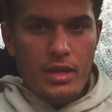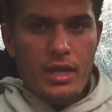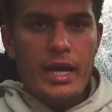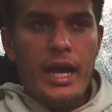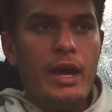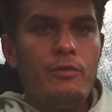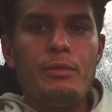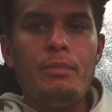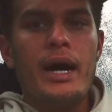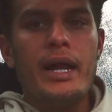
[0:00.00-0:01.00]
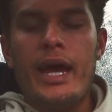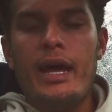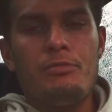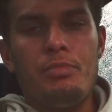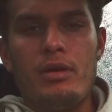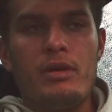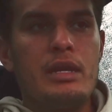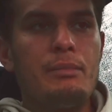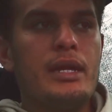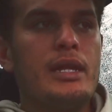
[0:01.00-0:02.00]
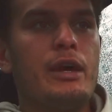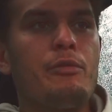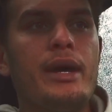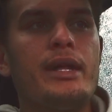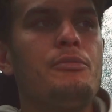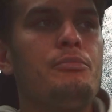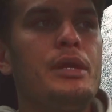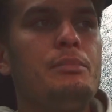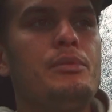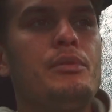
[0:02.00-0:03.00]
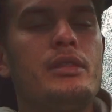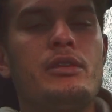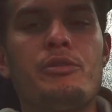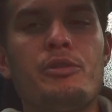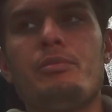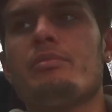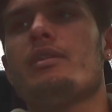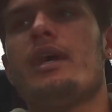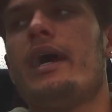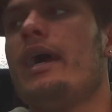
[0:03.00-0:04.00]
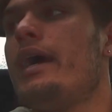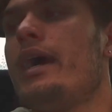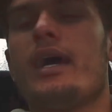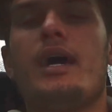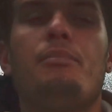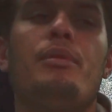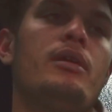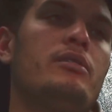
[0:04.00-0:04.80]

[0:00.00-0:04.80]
everybody has parts. I mean, like, random people in the groups are like, hey, I got parts,